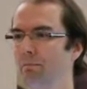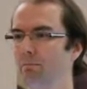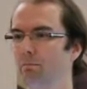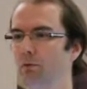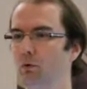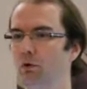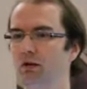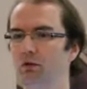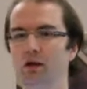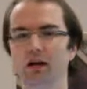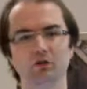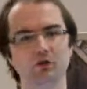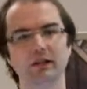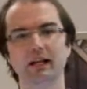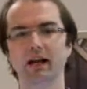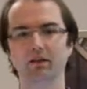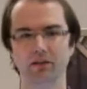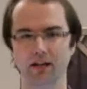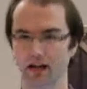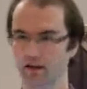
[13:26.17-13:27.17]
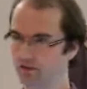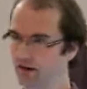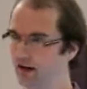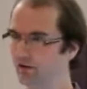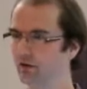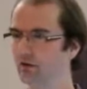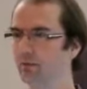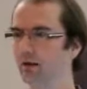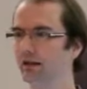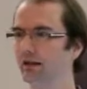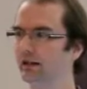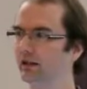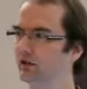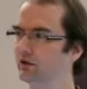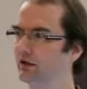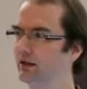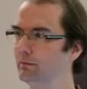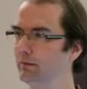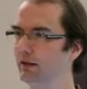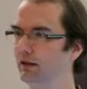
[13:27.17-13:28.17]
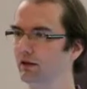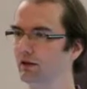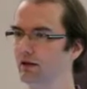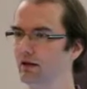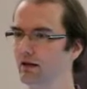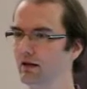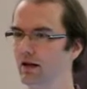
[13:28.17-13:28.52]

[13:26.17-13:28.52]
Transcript: But when you actually have to have everybody in agreement,